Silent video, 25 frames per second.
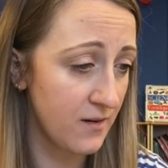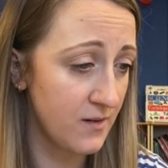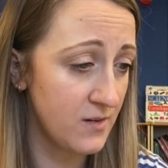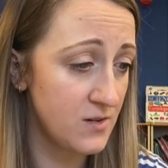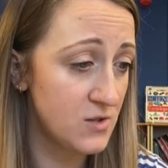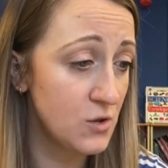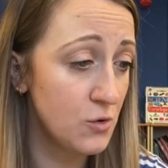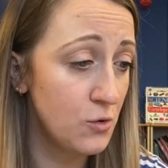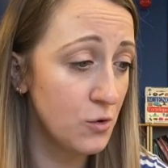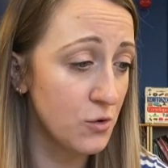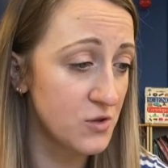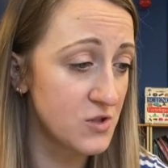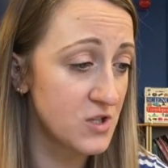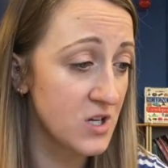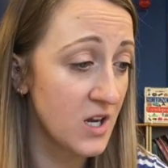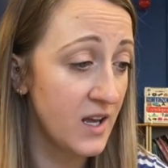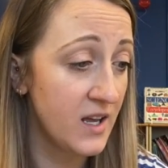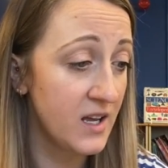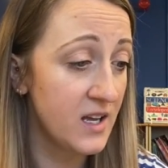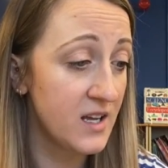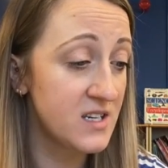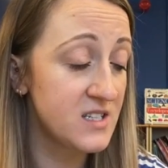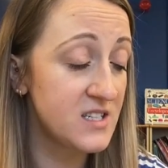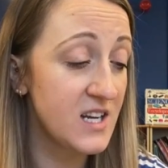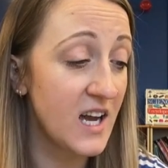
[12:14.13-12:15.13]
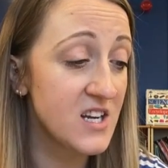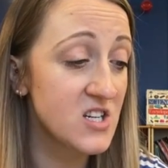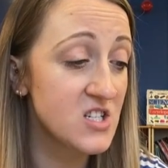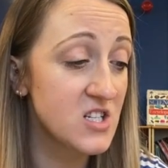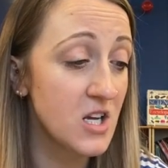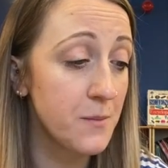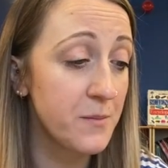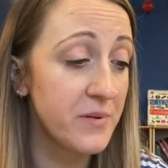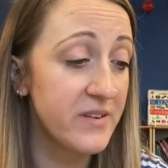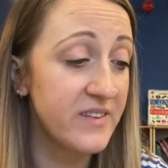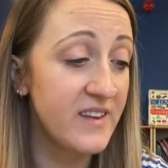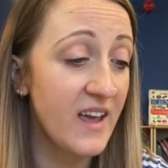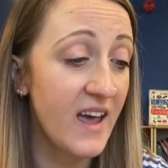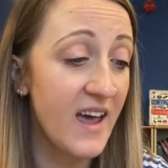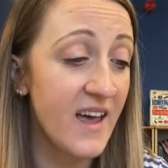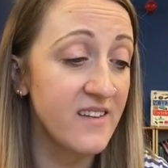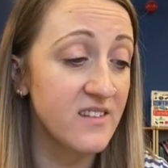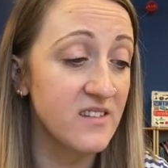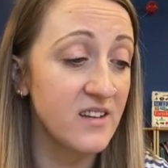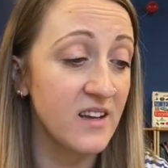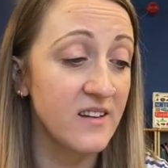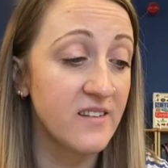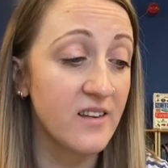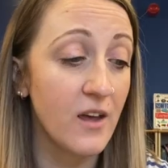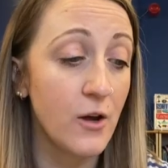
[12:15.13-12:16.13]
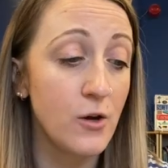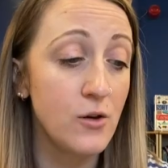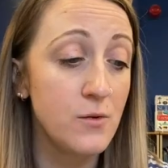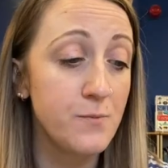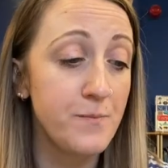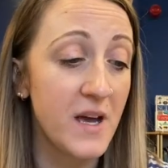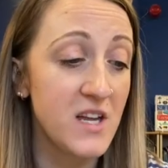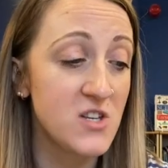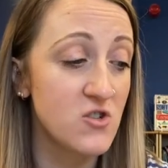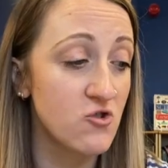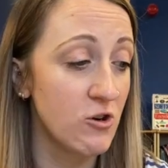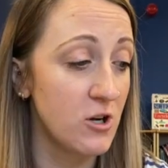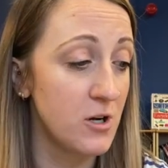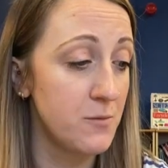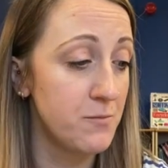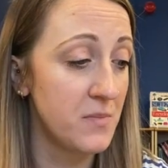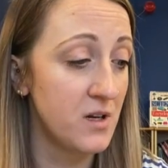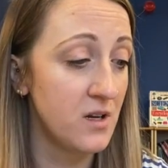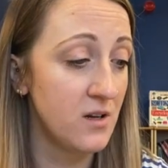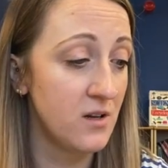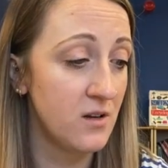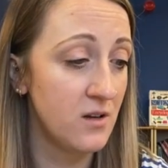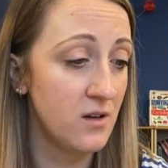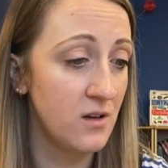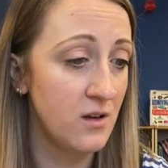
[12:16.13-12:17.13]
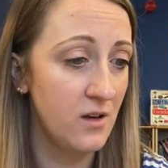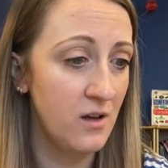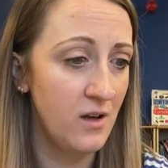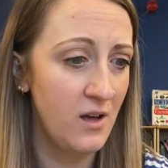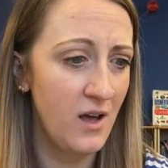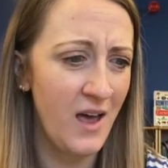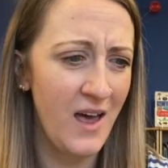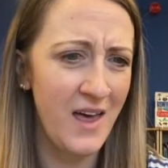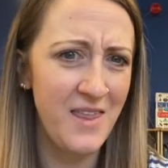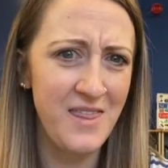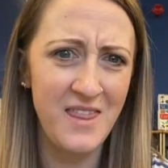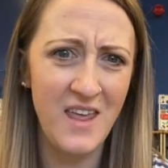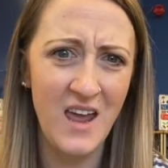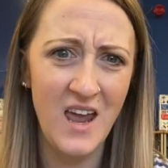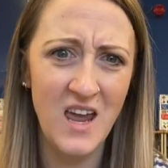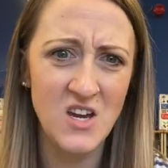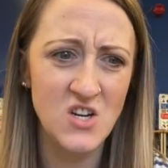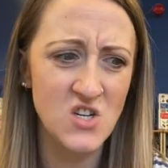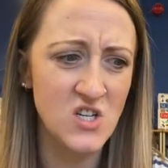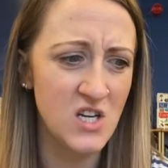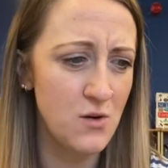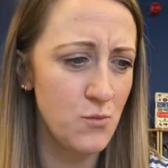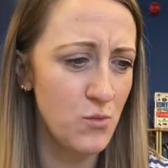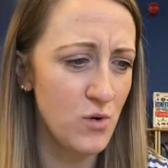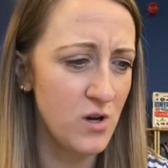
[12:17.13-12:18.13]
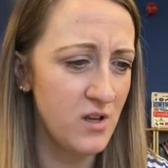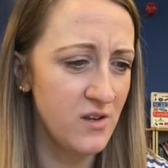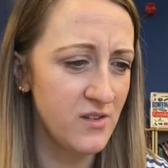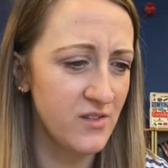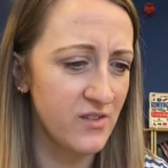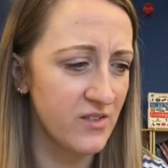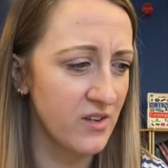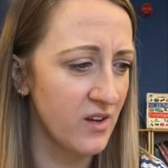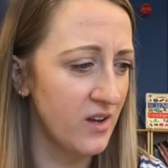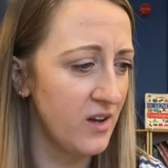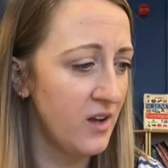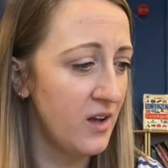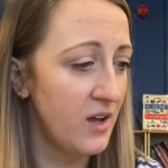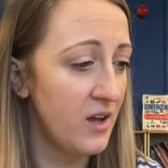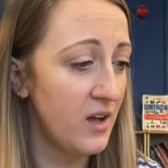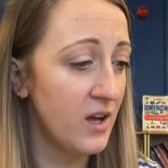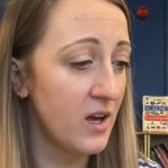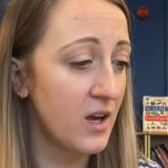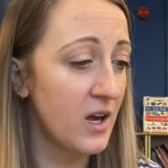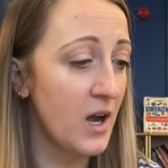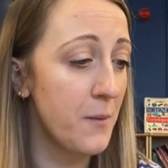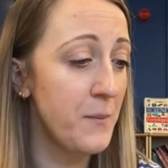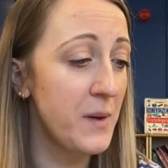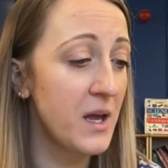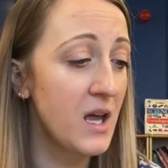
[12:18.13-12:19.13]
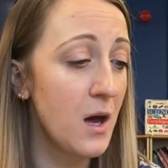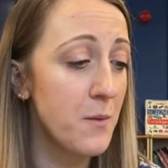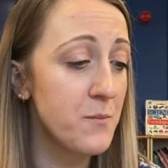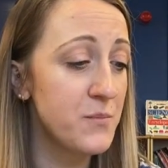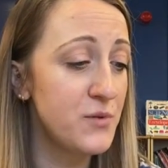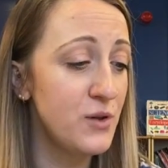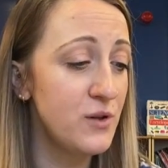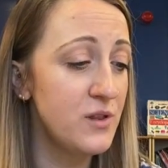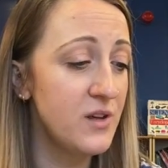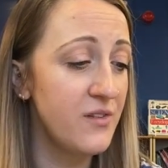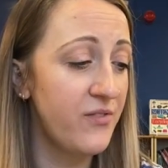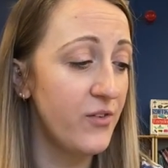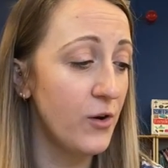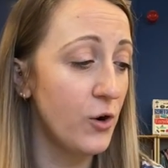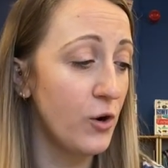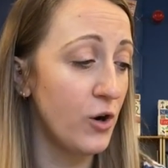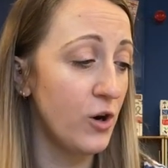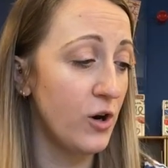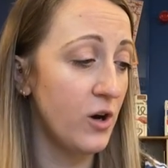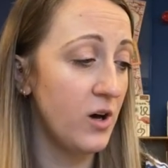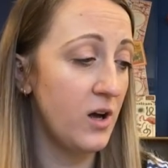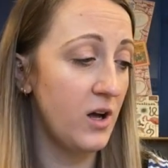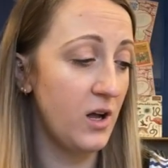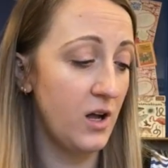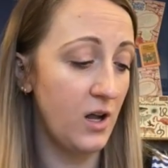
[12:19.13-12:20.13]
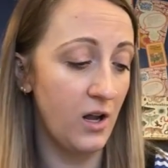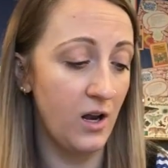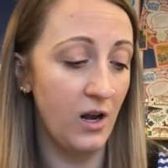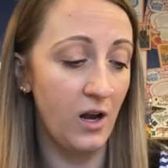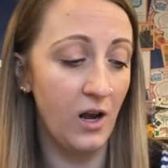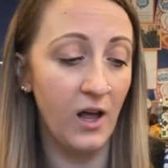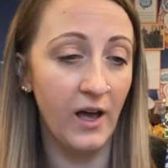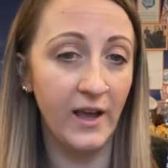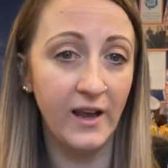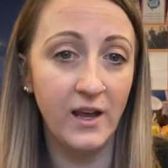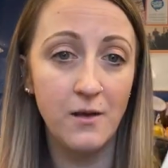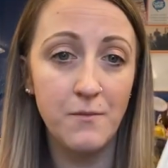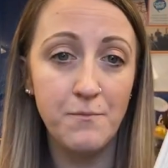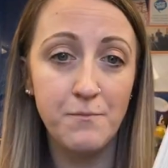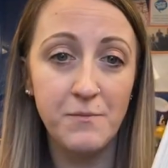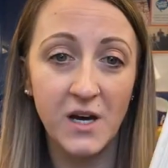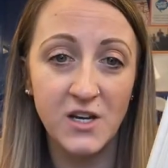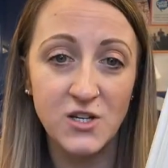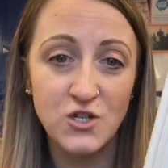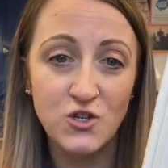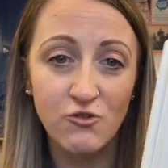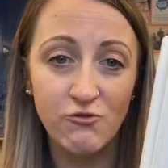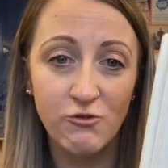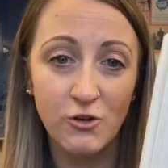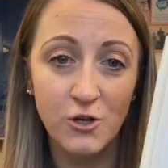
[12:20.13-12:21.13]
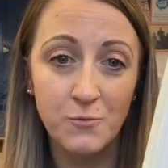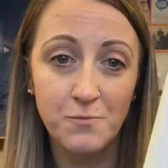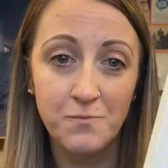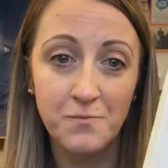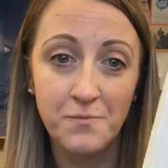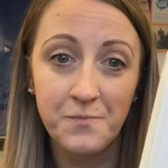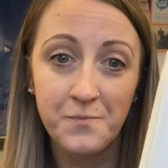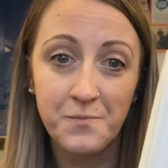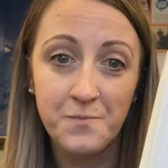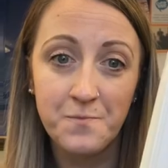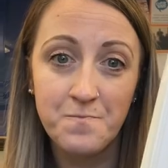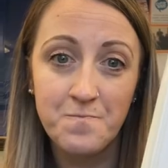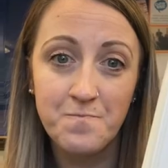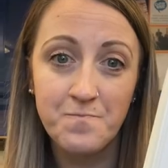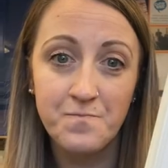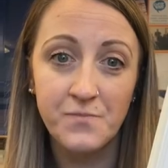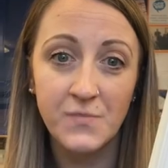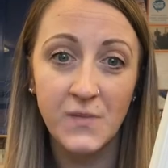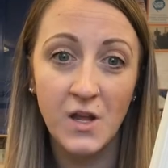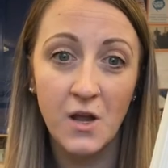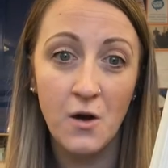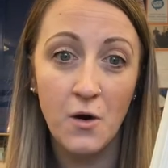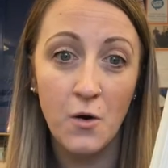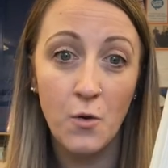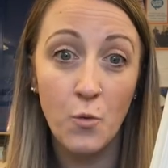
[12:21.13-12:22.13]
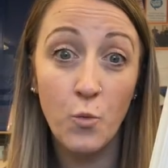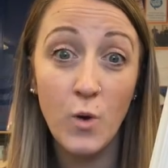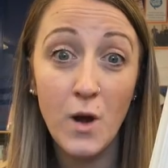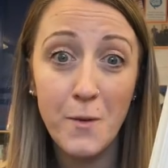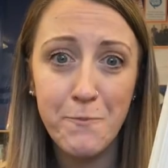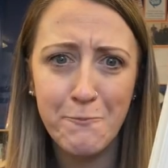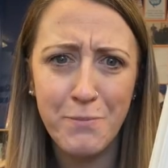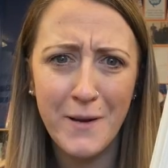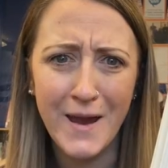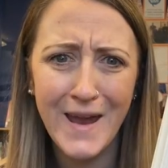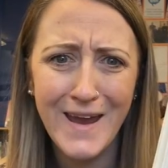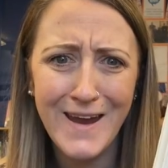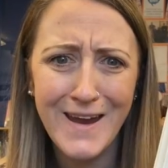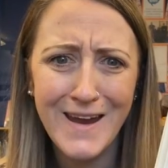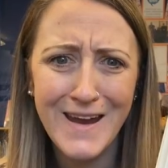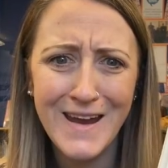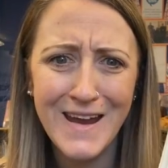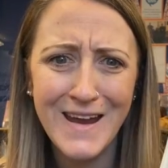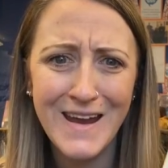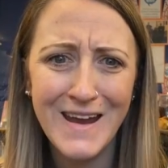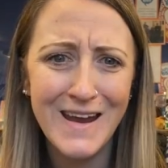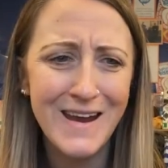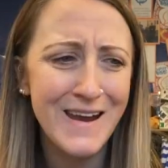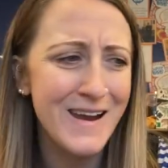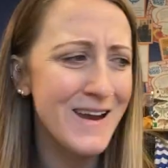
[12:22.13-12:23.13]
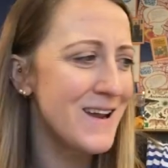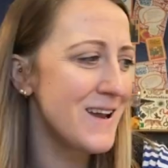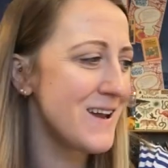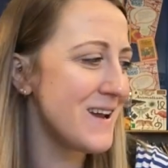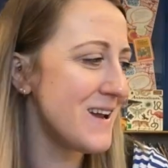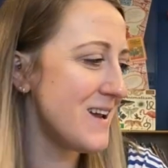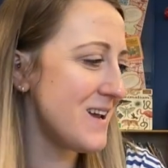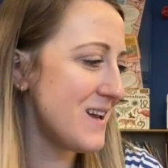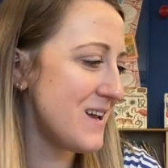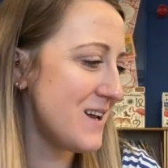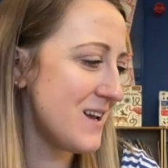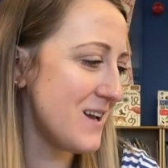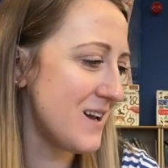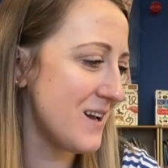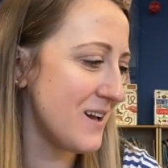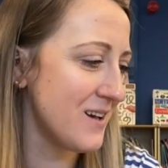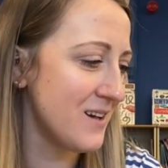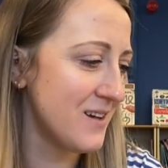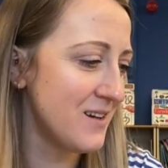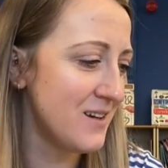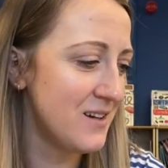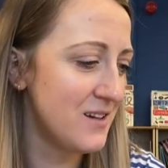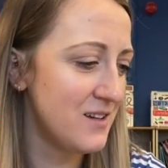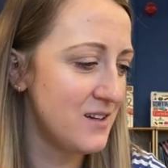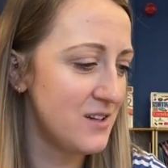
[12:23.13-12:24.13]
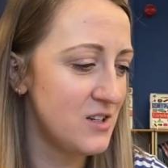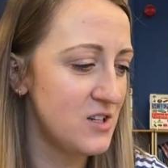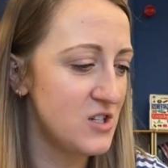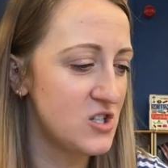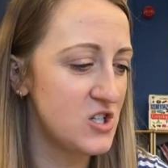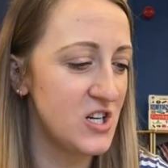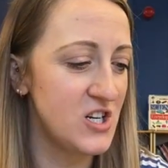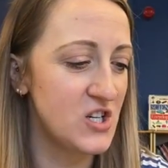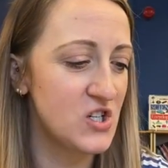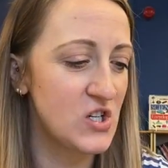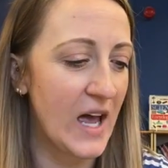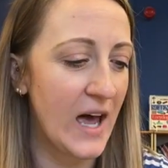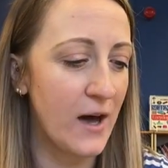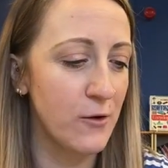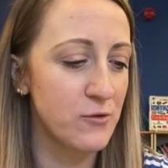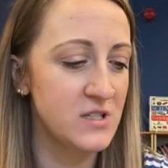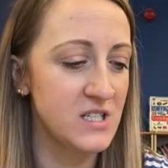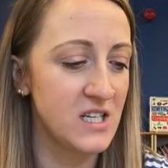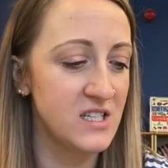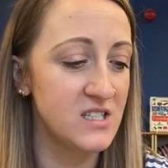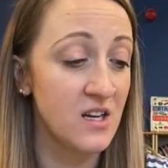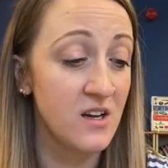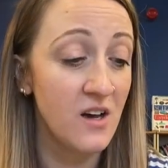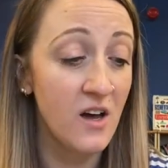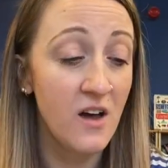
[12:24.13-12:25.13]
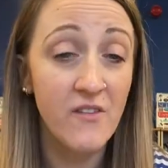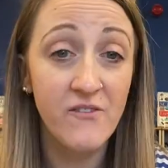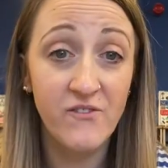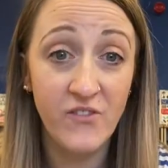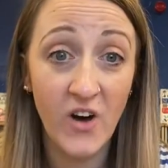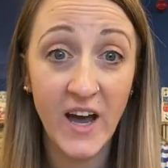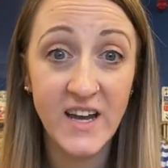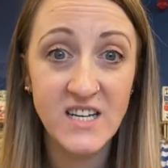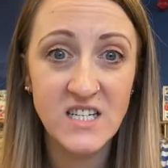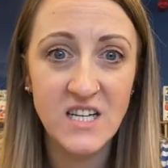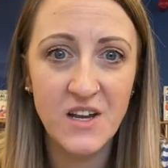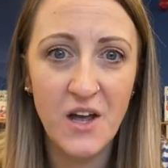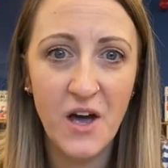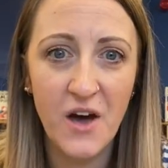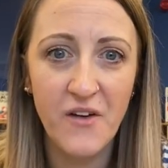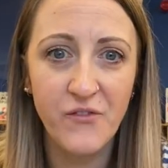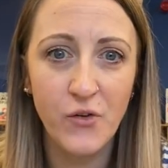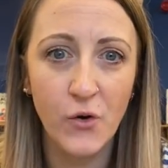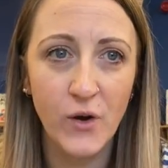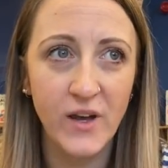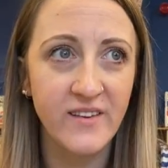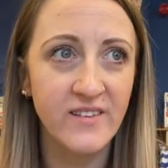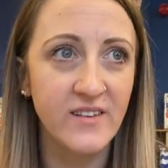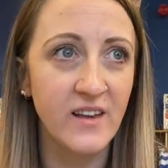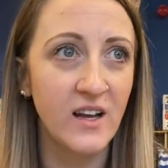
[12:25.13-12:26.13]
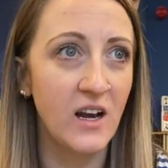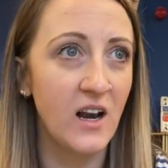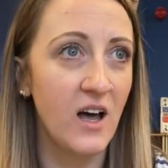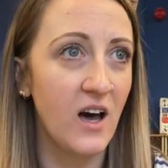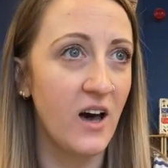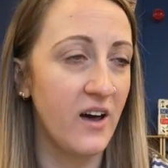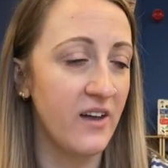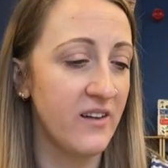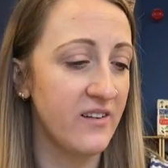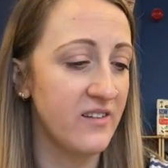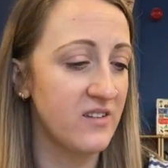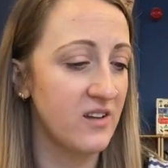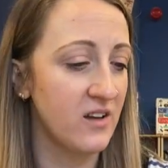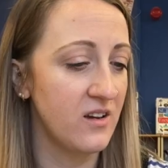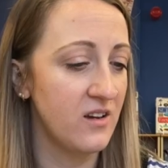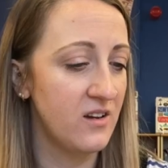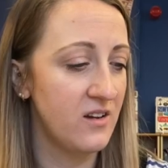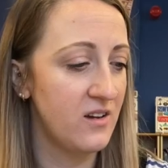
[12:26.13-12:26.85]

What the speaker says: George dashed upstairs to his own bedroom, and there she was, coming up through the floor like a mushroom. "Whoopee!" she shouted, finding her voice at last.